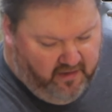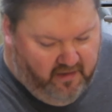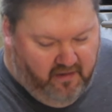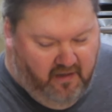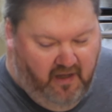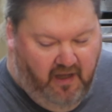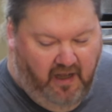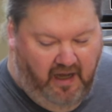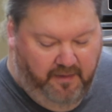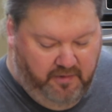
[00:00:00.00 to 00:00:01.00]
here.
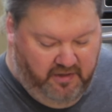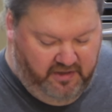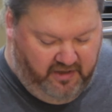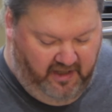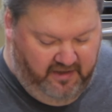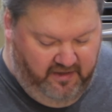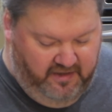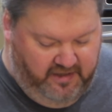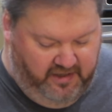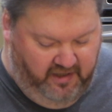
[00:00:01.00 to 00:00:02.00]
I'm going to try and do
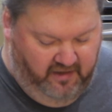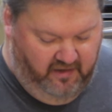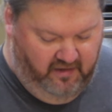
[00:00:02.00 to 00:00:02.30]
this.